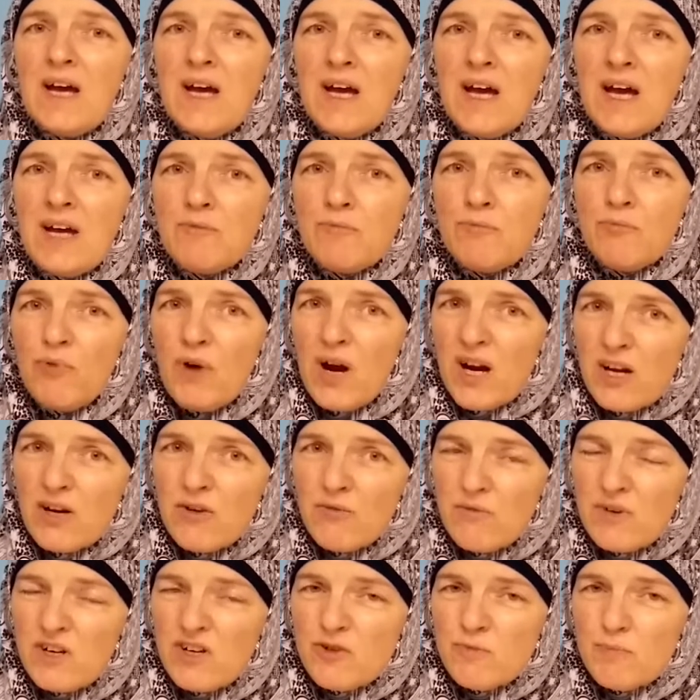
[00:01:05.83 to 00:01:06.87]
at
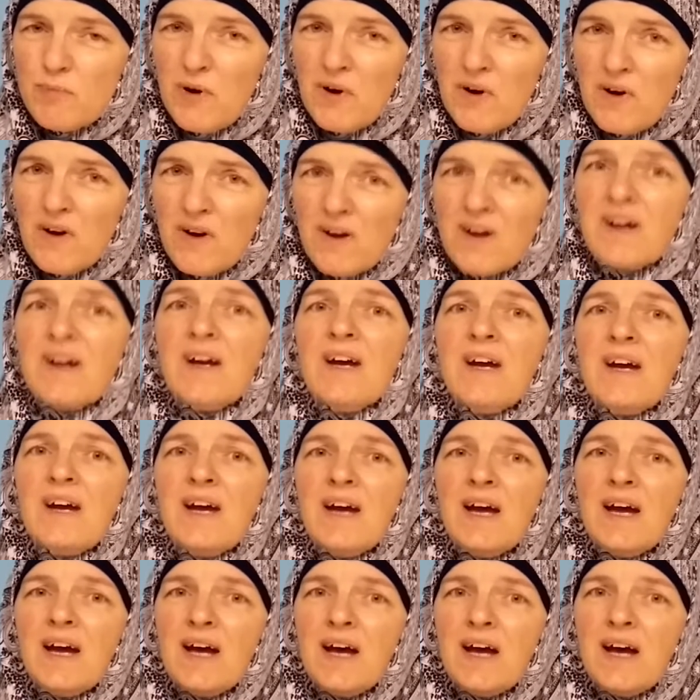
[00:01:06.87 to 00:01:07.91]
Breckinridge Park.
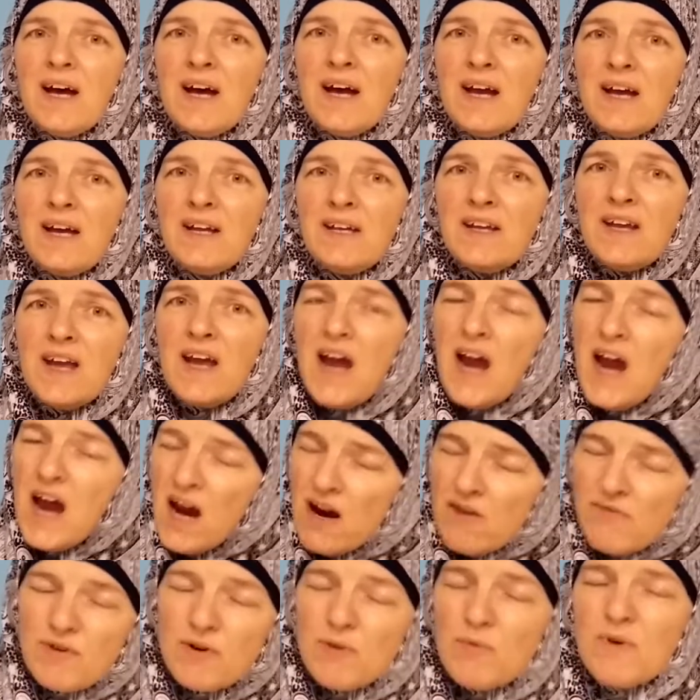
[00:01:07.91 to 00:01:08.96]
And
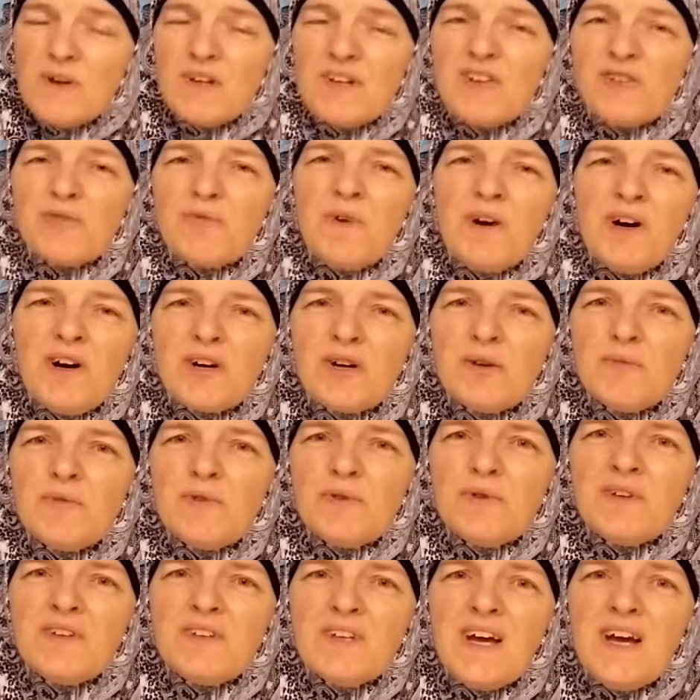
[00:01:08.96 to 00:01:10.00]
everyone is welcome to
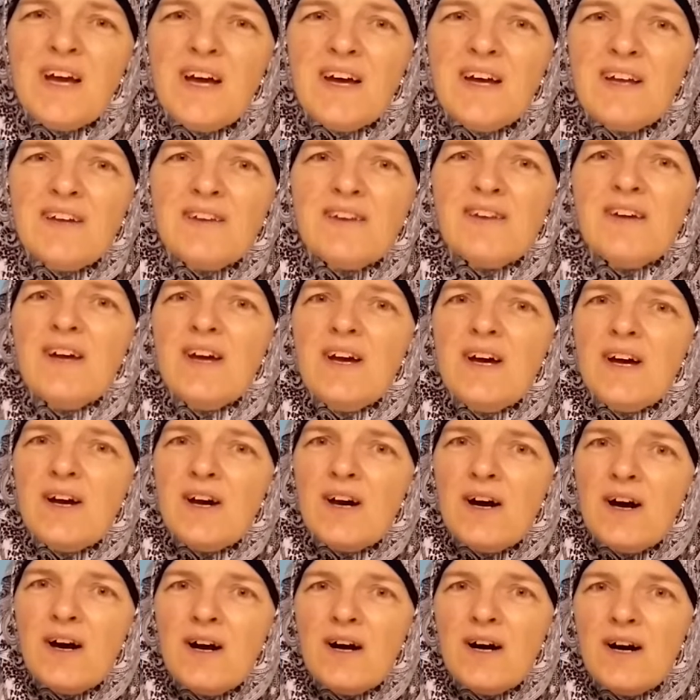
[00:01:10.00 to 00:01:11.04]
attend.
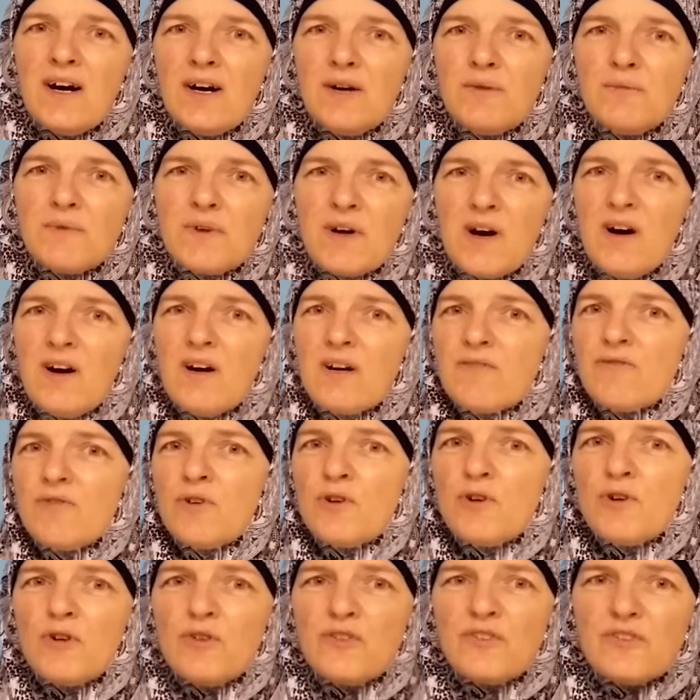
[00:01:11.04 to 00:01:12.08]
Um,
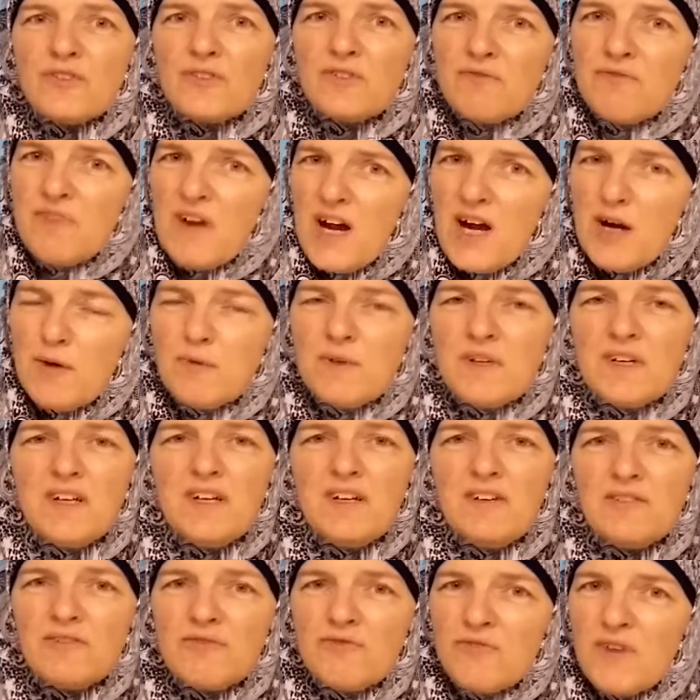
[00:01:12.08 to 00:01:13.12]
converts,
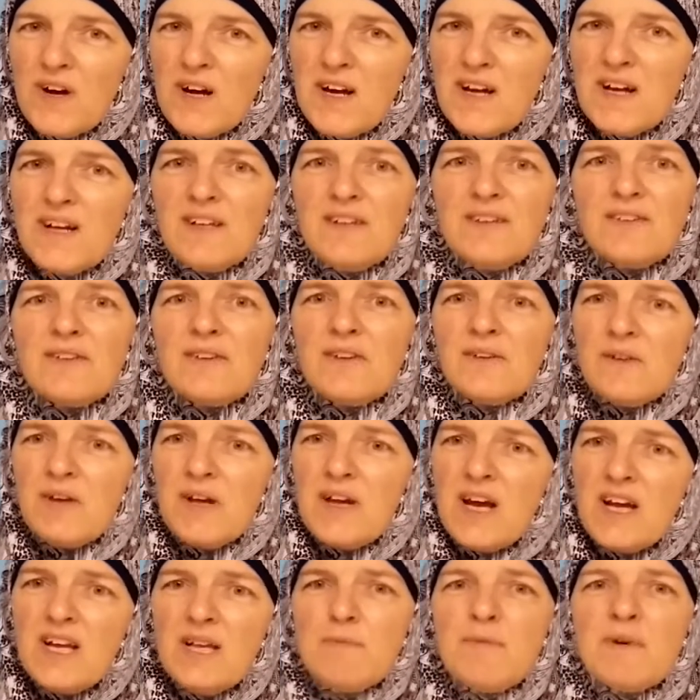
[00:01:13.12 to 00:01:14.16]
families, friends,
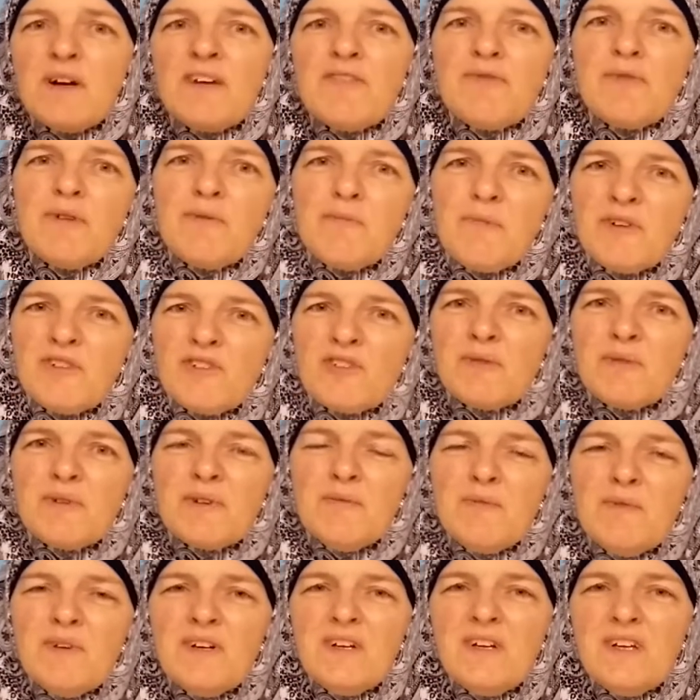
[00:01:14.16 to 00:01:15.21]
anybody from the Muslim
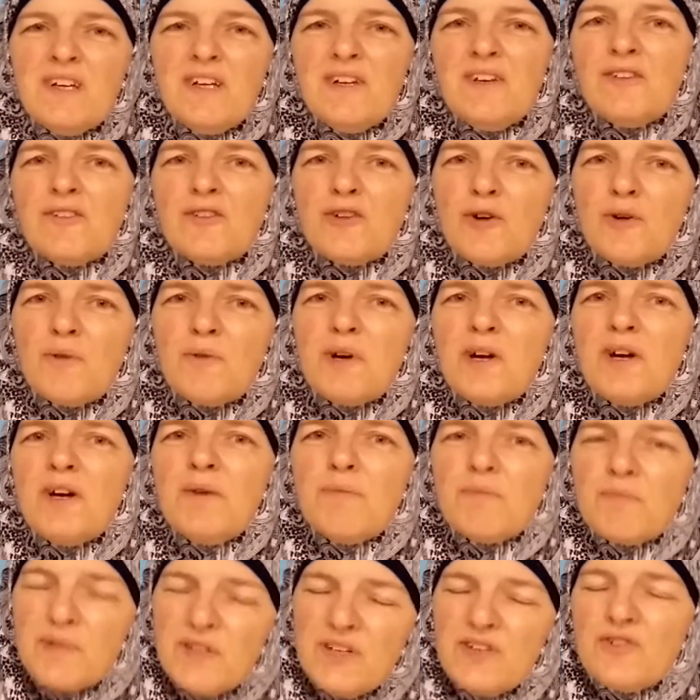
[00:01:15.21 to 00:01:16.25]
community. So
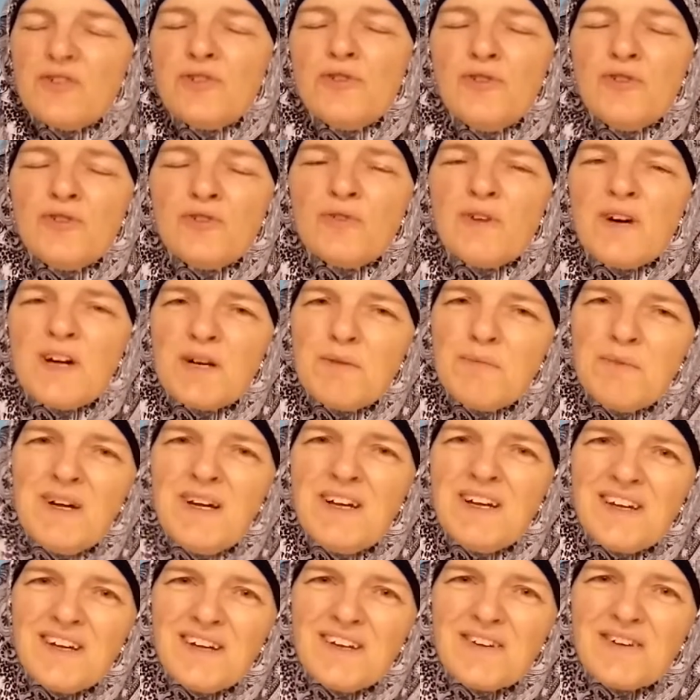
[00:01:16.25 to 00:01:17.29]
please do try to make
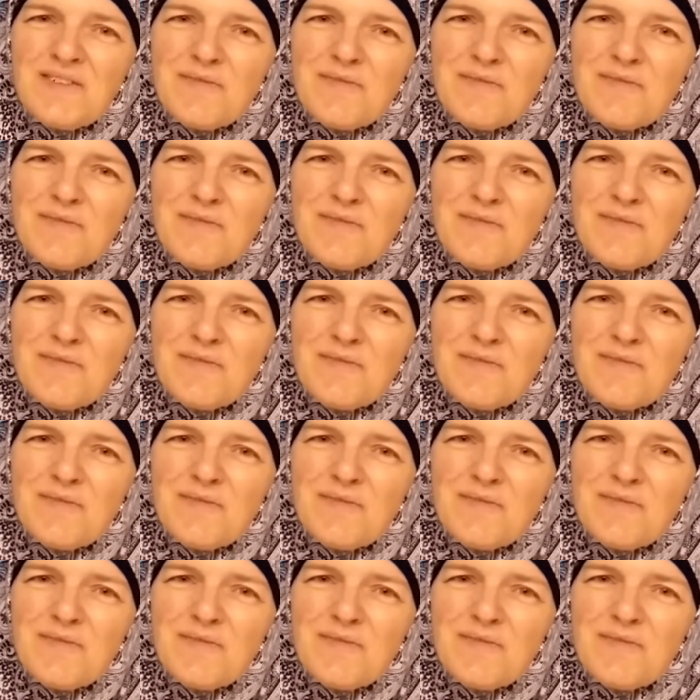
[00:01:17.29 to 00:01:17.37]
it.